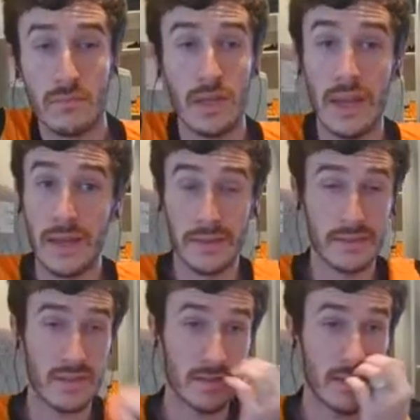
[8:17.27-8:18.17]

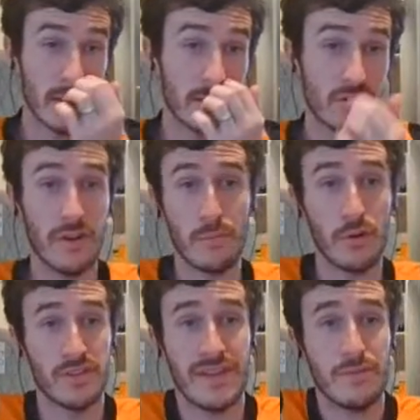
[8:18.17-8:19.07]
Yeah, and that's a great
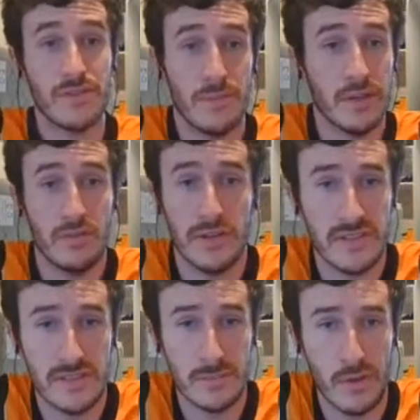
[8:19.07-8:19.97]
point, because that was a big
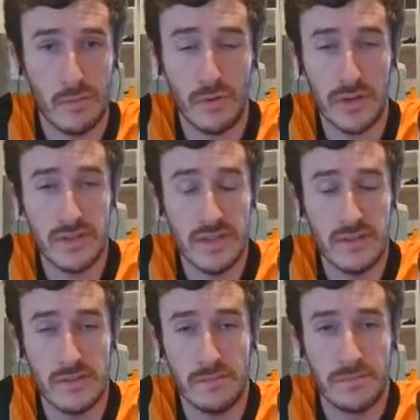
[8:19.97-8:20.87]
criticism over
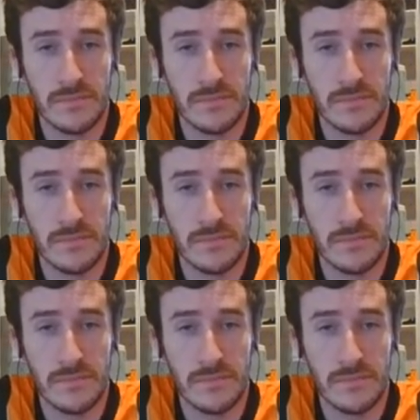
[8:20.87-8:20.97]
pre-season.